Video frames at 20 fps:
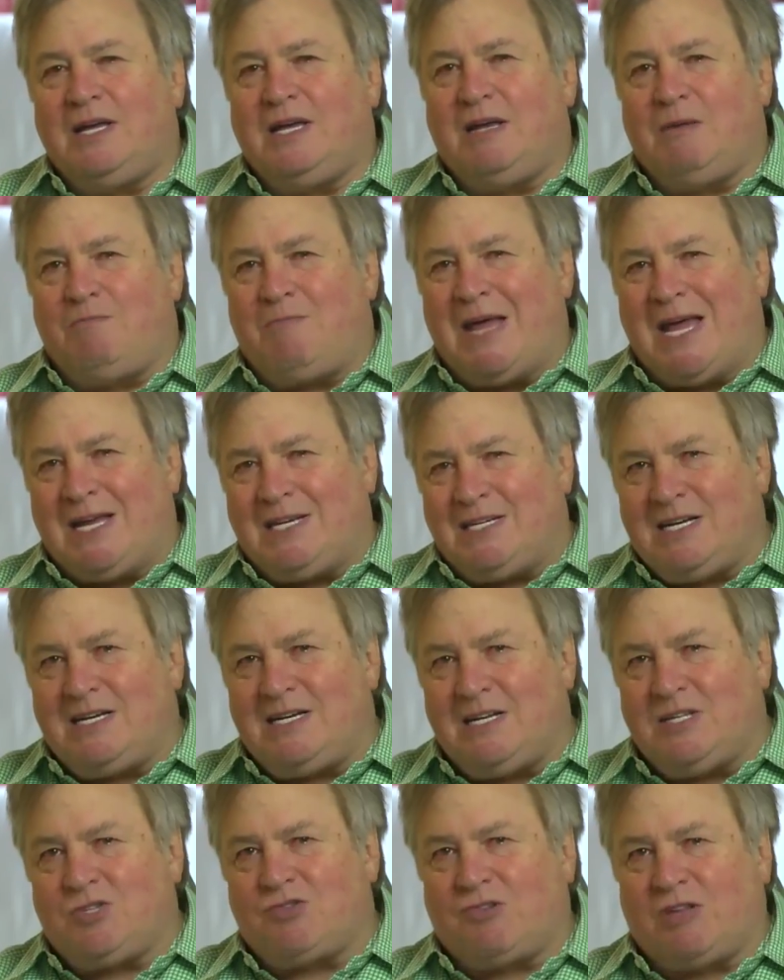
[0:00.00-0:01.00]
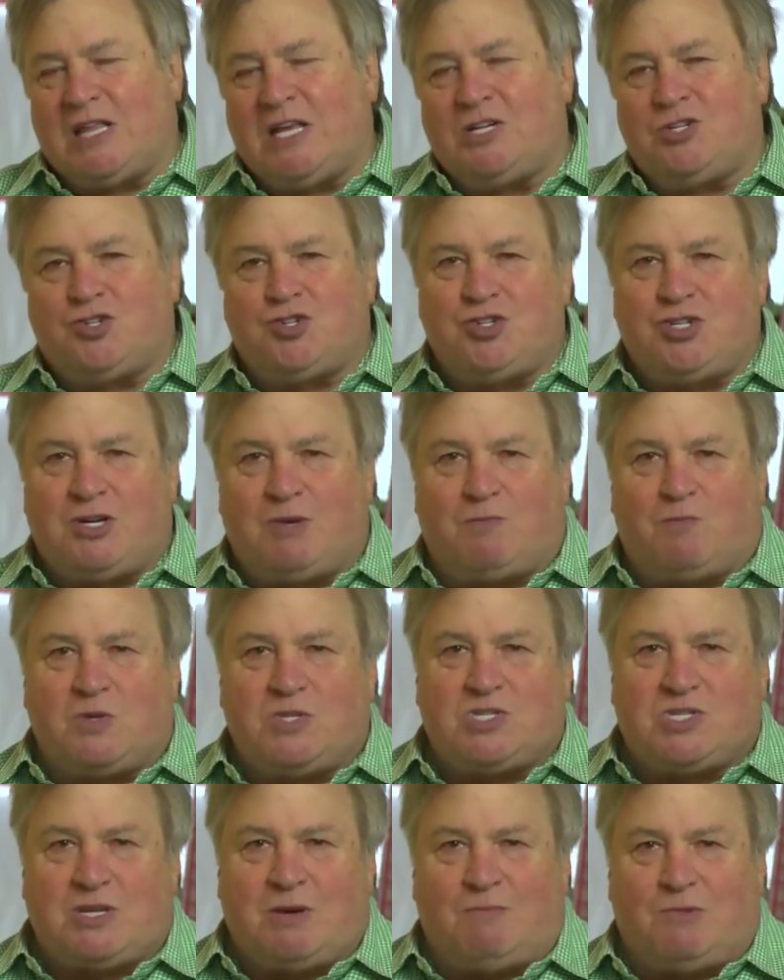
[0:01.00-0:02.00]
He abandoned his relationship
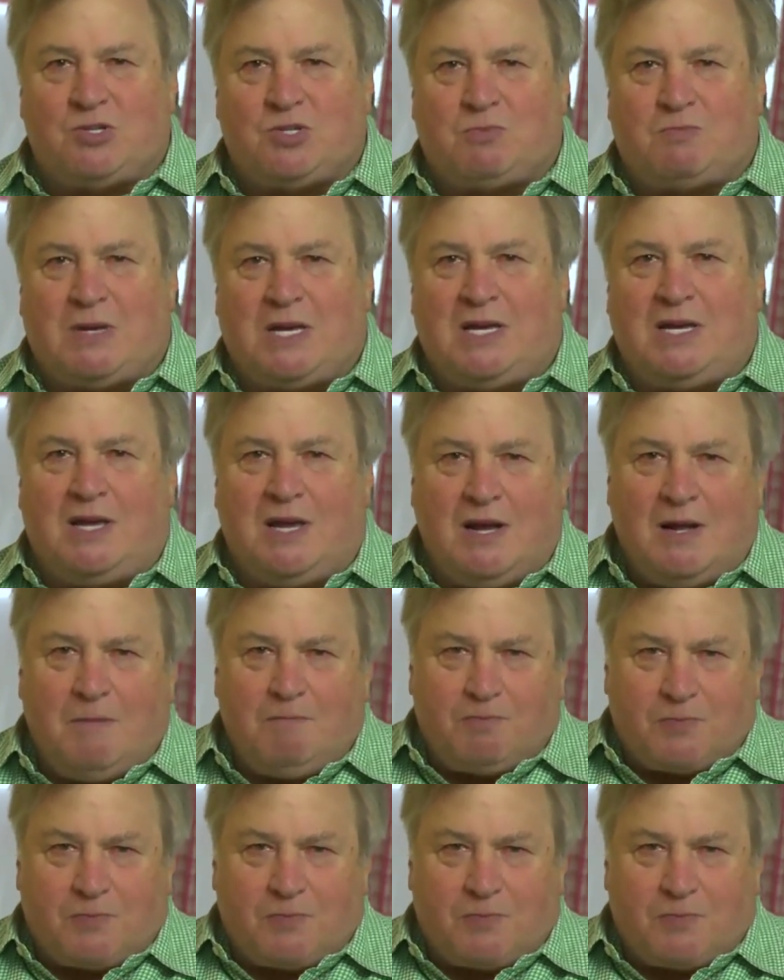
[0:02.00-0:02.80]
with Summersby.